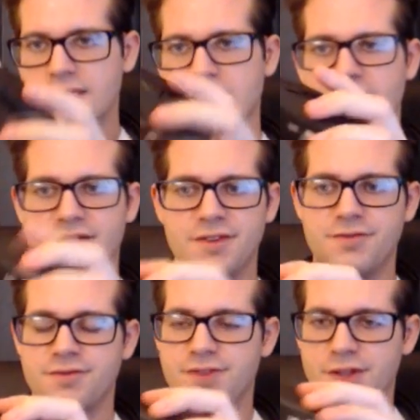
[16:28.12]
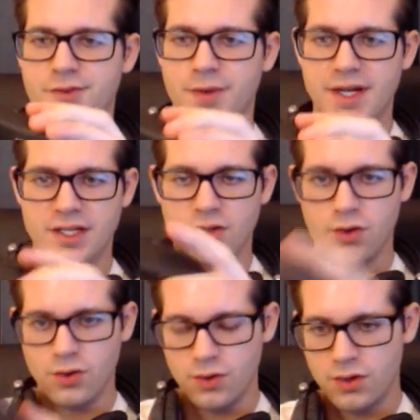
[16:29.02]
have the threaded
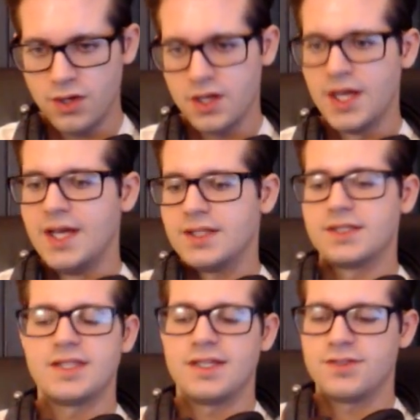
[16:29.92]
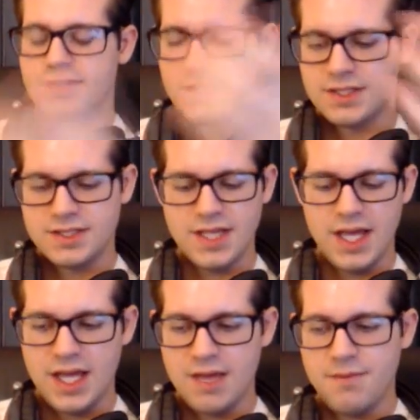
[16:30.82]
cord. The sensor is the
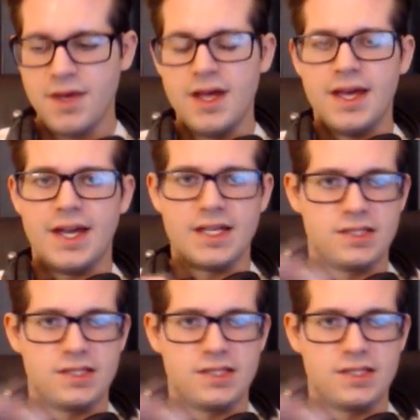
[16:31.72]
same. It has the